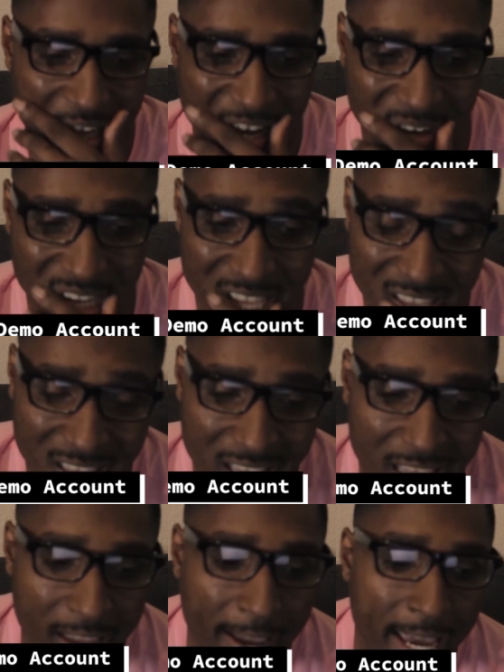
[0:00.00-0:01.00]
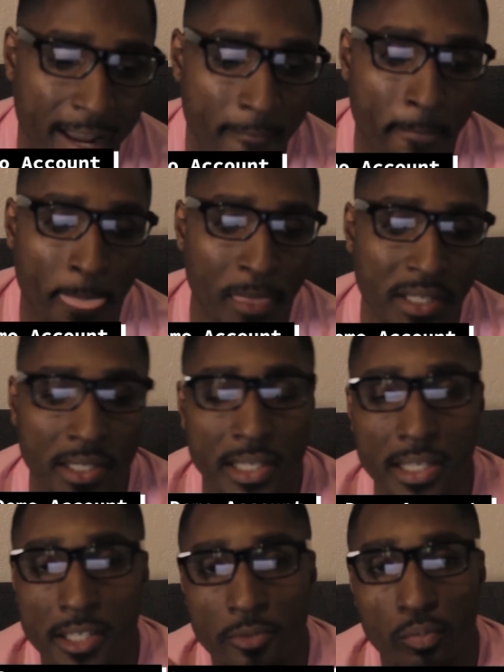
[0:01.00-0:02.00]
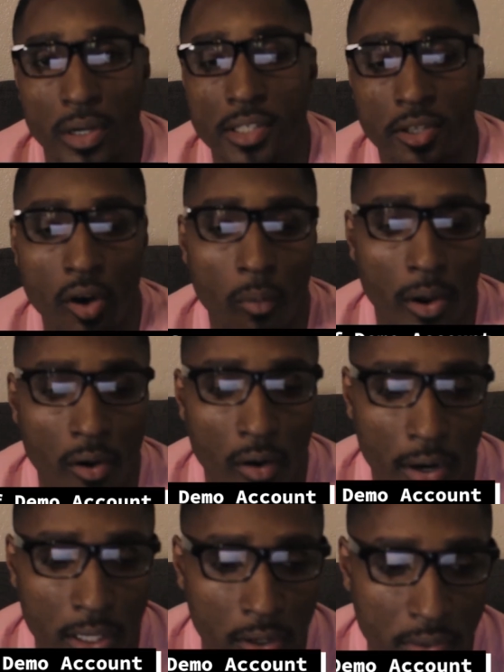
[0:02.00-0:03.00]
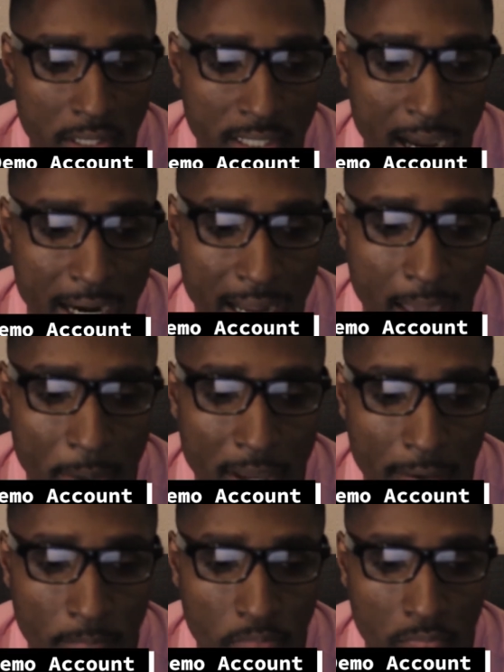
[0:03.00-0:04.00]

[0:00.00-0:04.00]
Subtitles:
account. And this is what's going on, this dynamic.